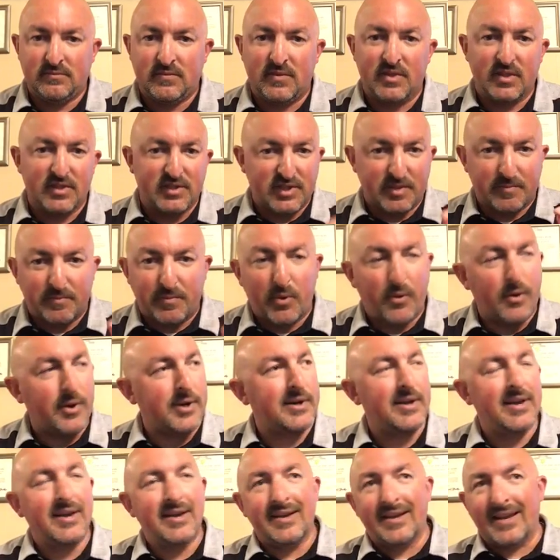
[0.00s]
The
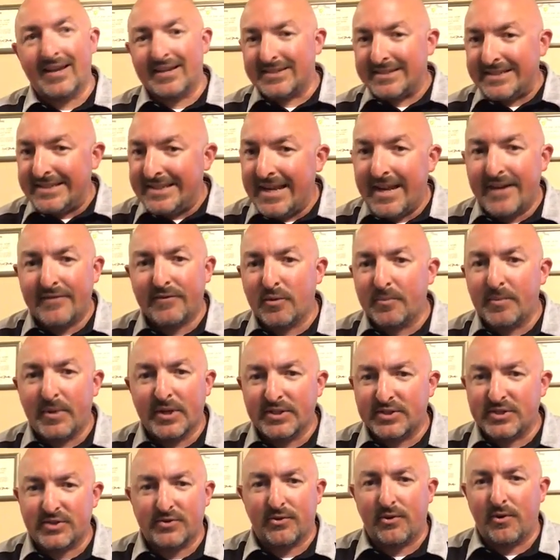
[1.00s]
support has never
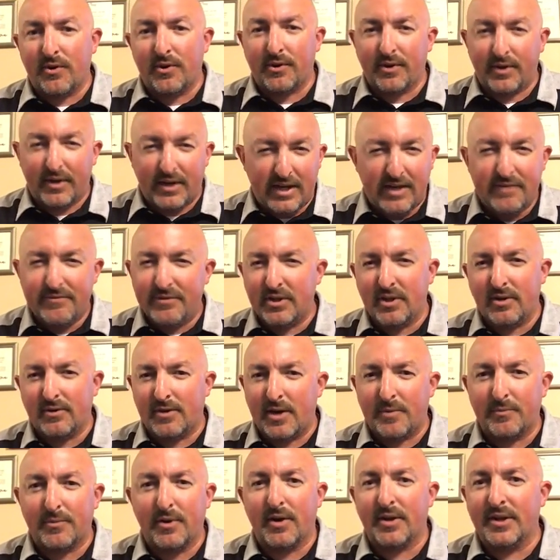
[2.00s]
been stronger. Even though
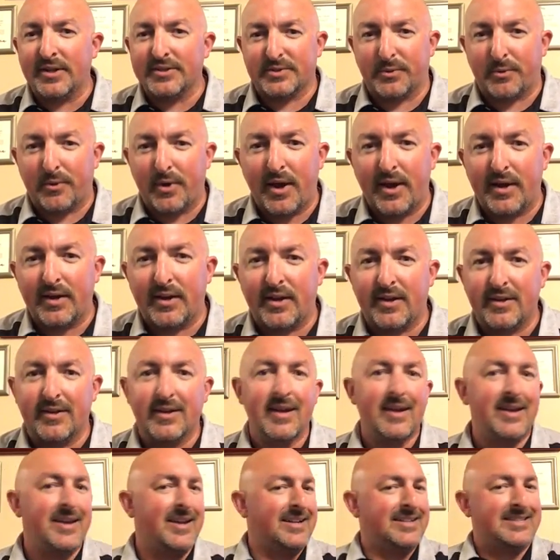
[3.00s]
I'm running as a write-in,
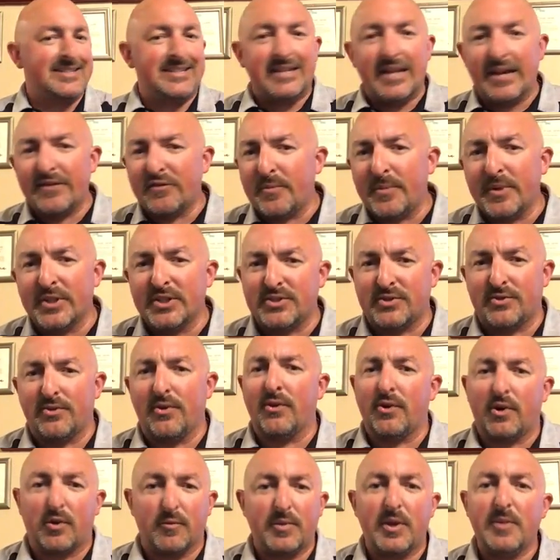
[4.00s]
it's never been
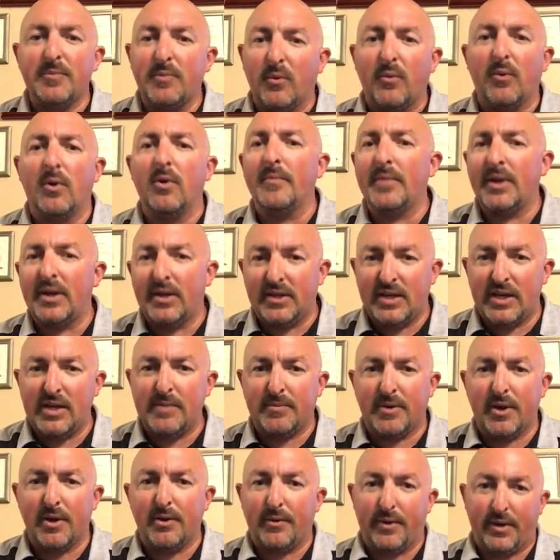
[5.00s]
stronger. People want me to
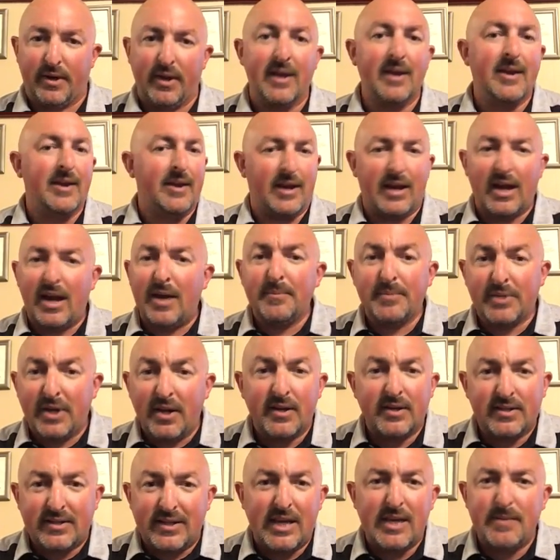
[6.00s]
keep going. And I'm
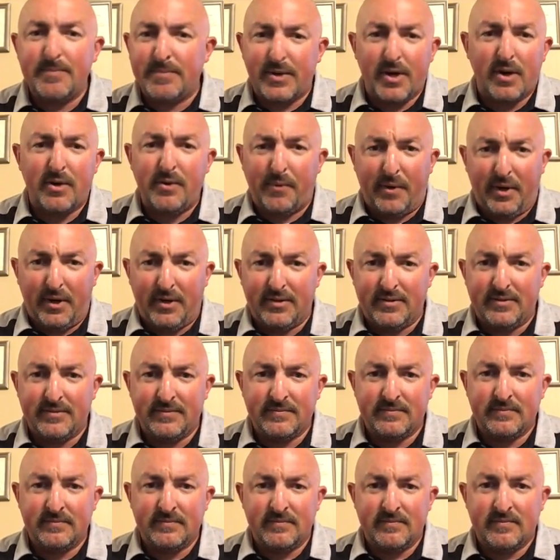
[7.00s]
going to keep going.
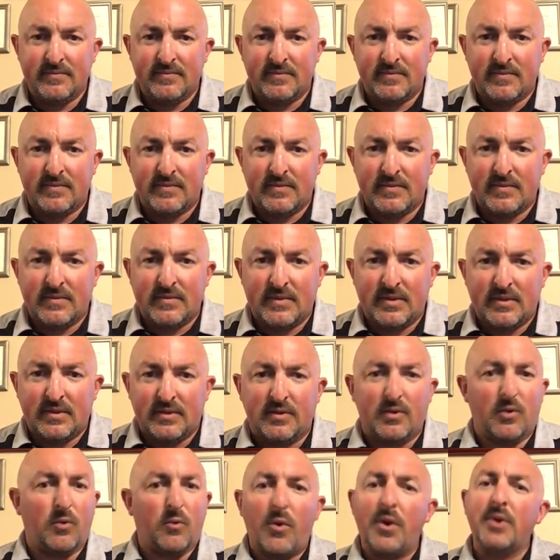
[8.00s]

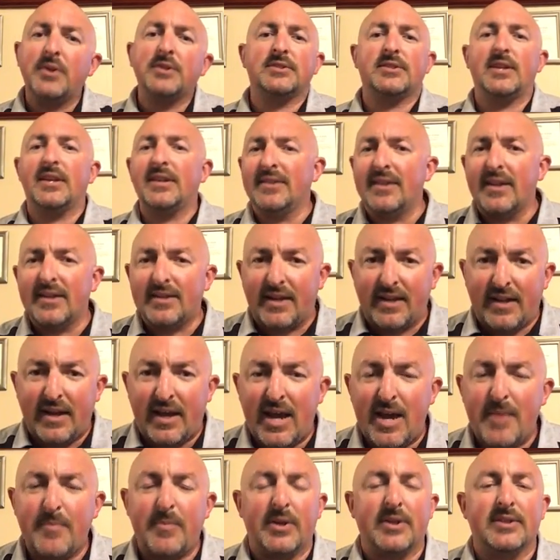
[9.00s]
The worst thing that can
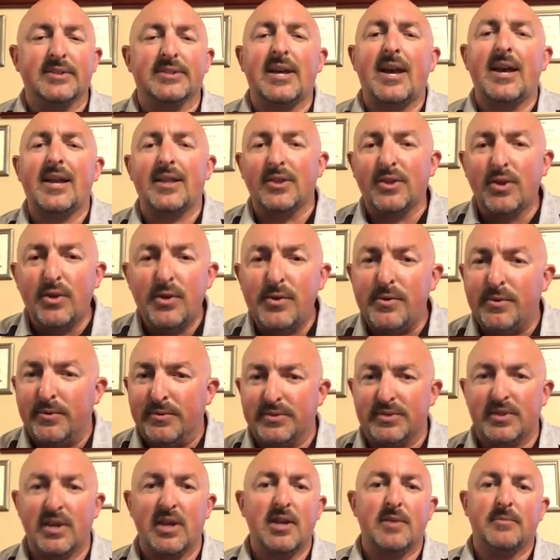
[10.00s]
happen is I
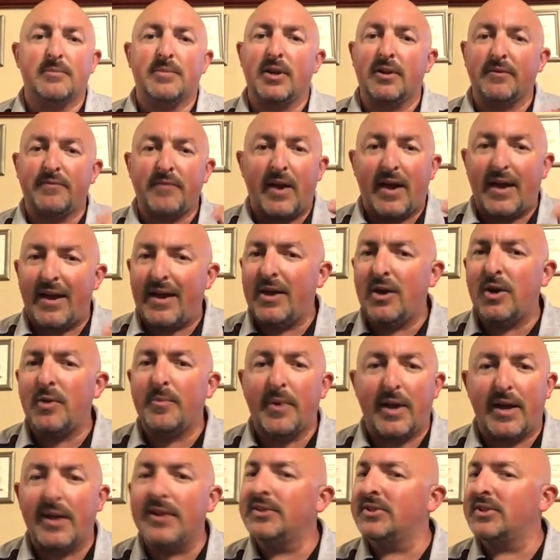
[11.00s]
lose. But if I
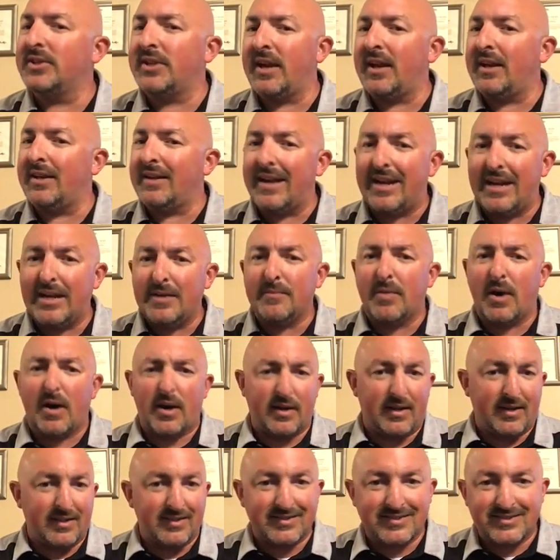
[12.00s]
help educate
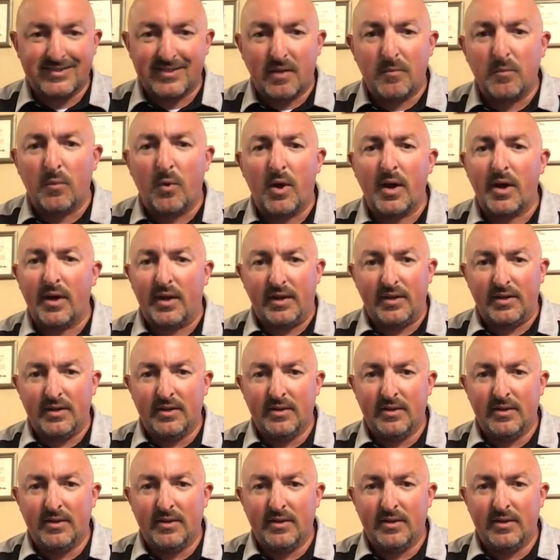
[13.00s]
anybody in some way